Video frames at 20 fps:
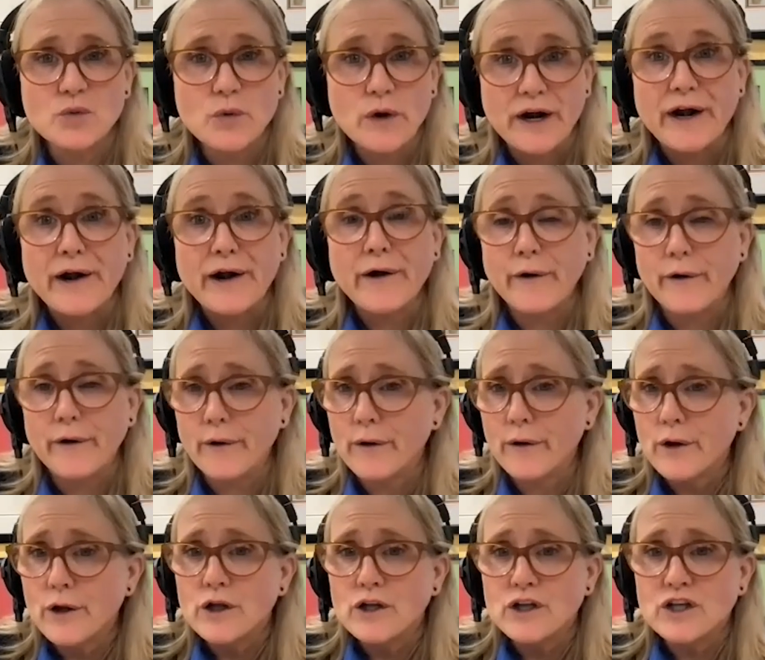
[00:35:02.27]
are
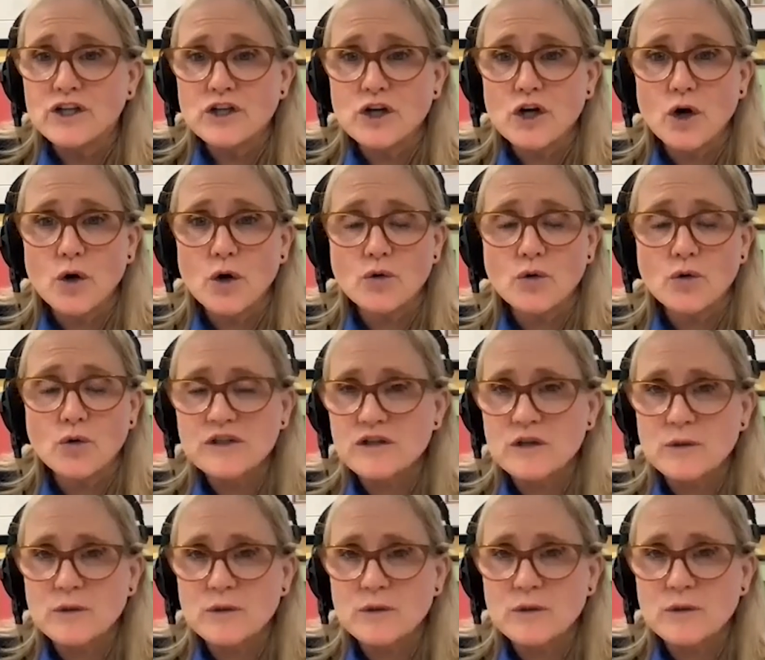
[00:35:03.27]
rare. You know,
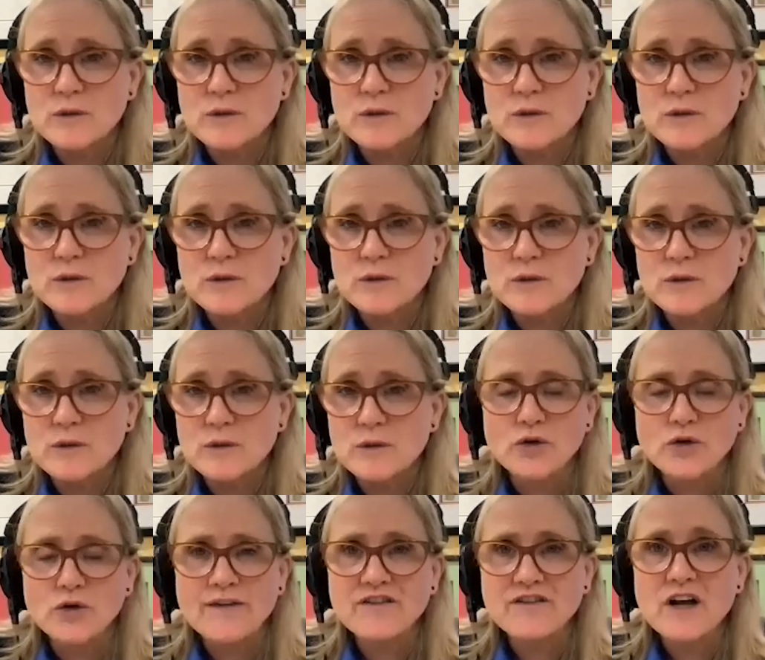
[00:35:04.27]
the the
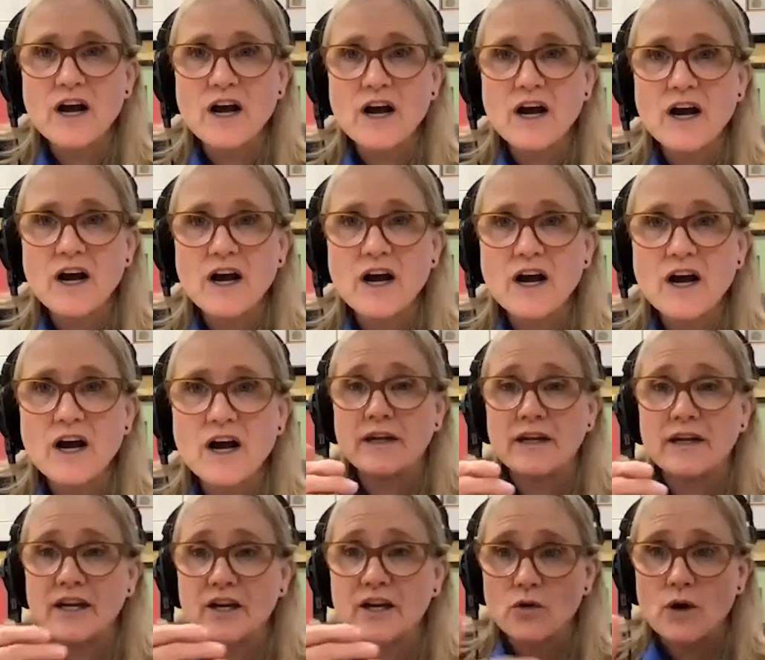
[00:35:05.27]
pressure. I've got
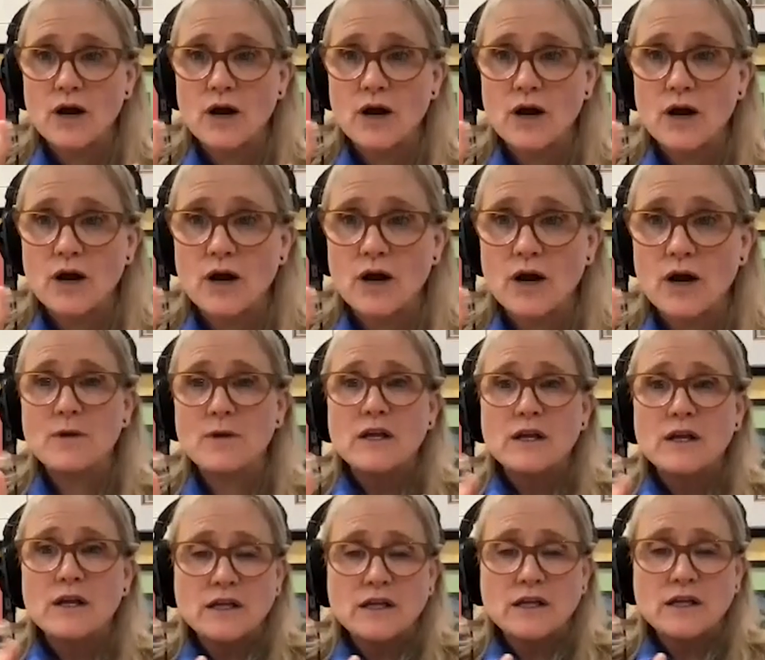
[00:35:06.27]
here I am
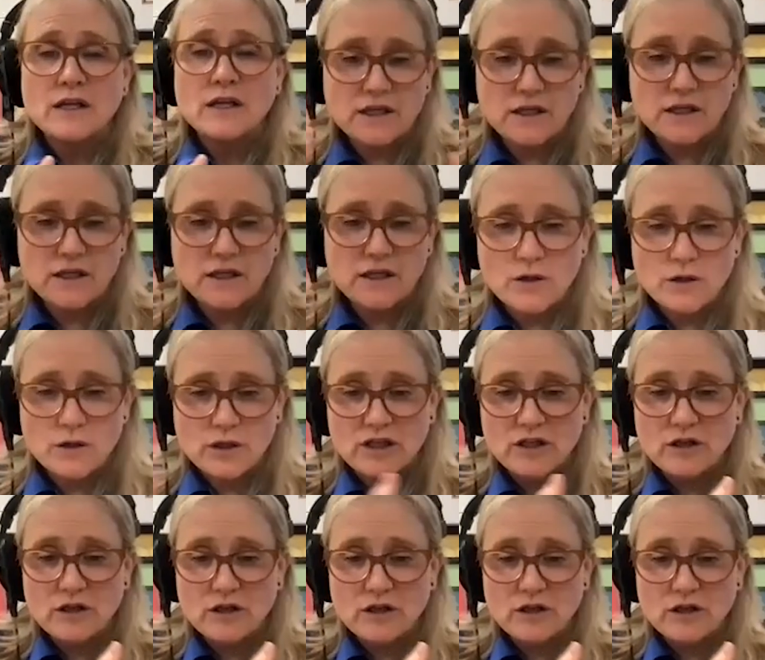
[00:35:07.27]
in
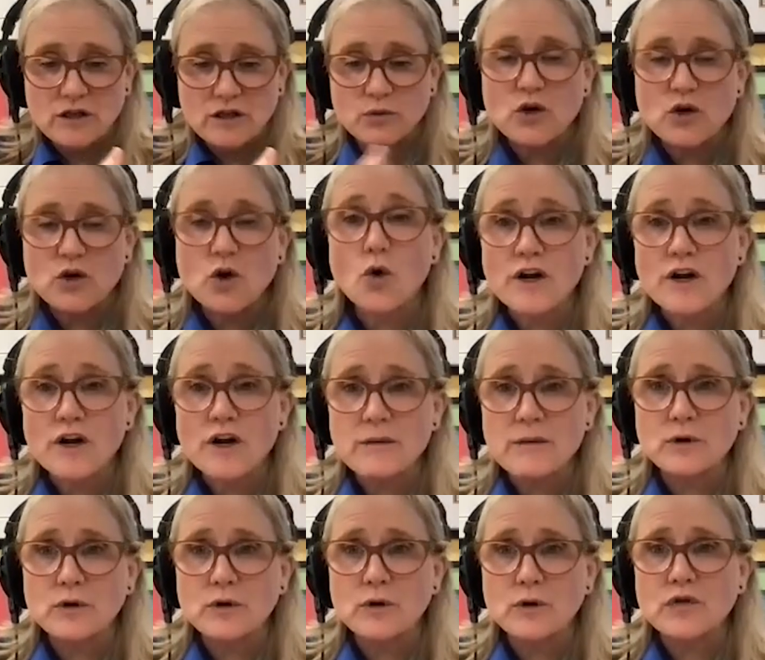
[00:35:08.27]
in the recording
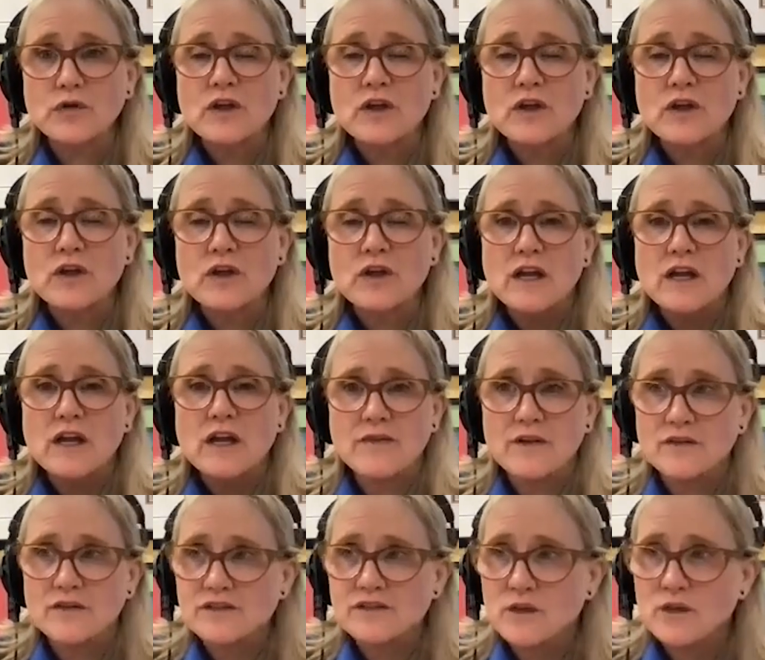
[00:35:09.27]
booth and
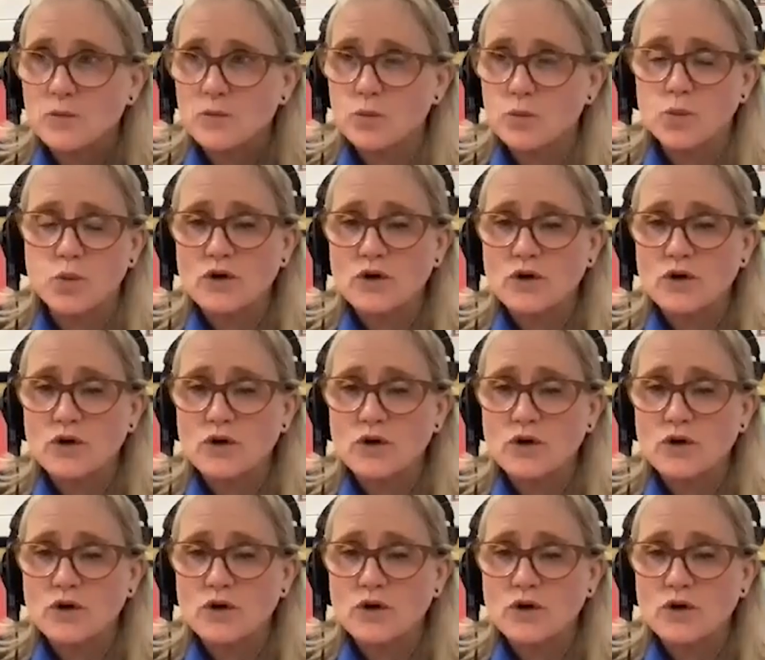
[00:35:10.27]
there's a glass
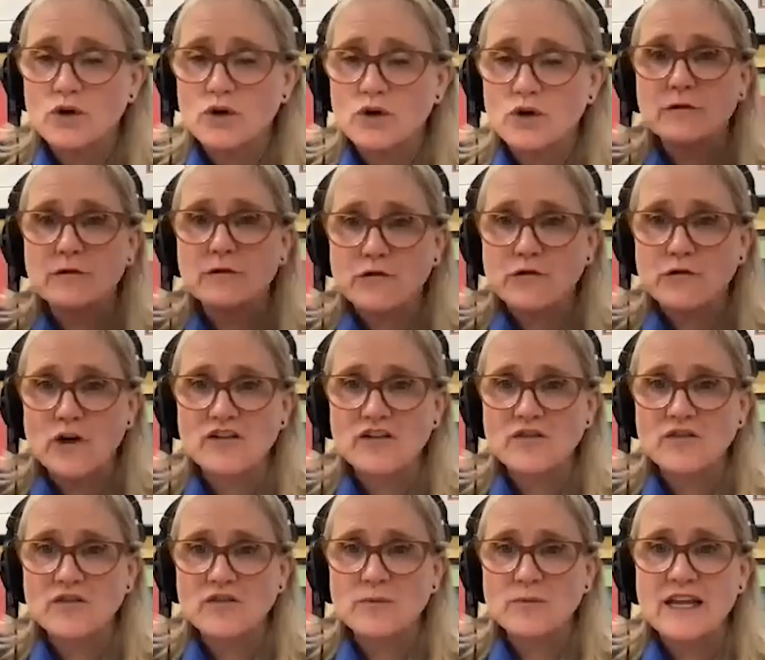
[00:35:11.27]
pane in front of
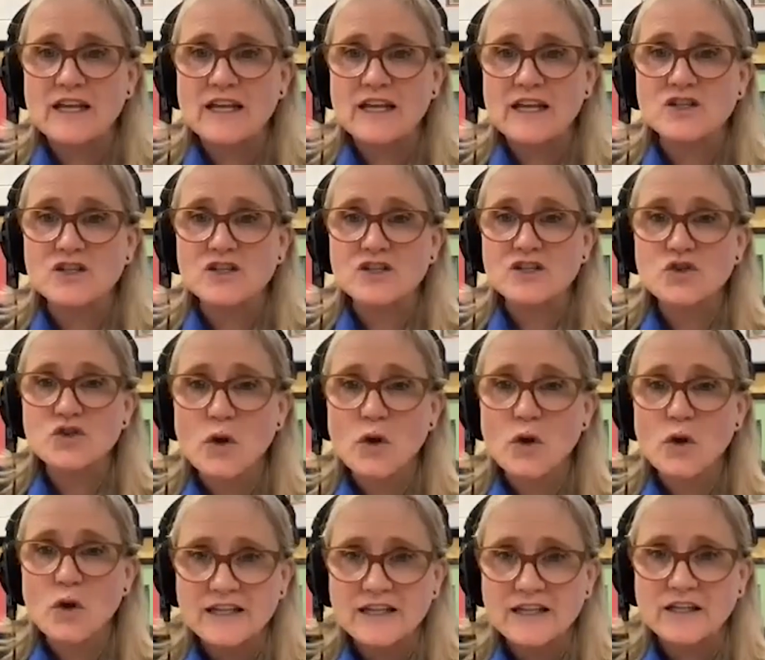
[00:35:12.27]
me and 12
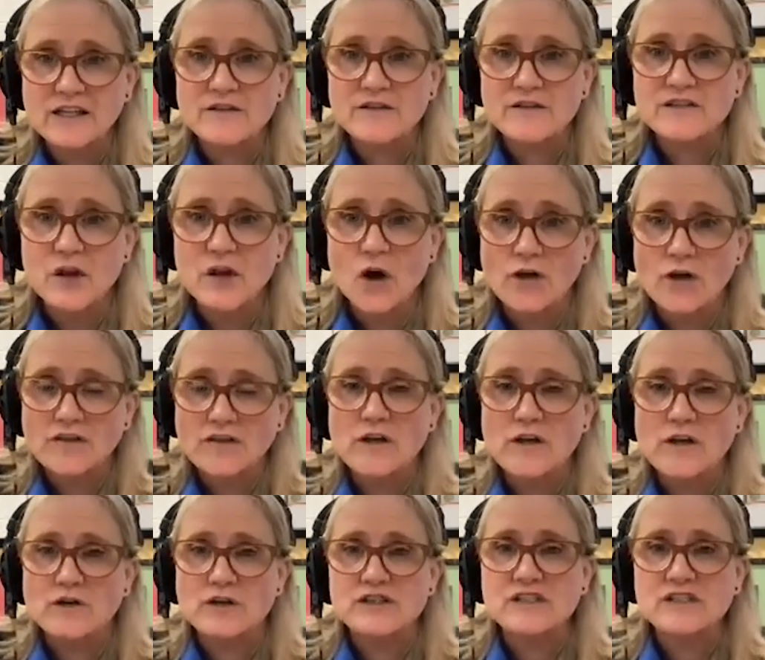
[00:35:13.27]
executives on the
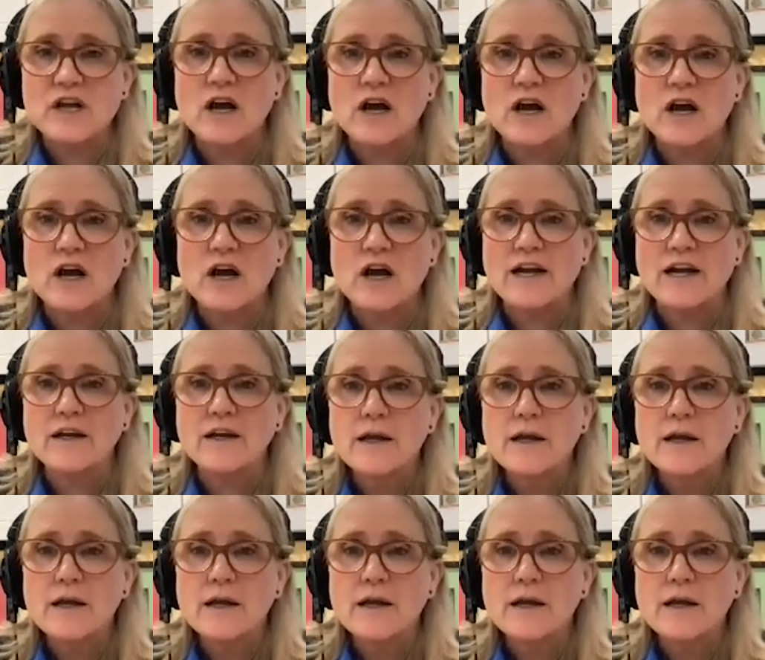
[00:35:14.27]
other side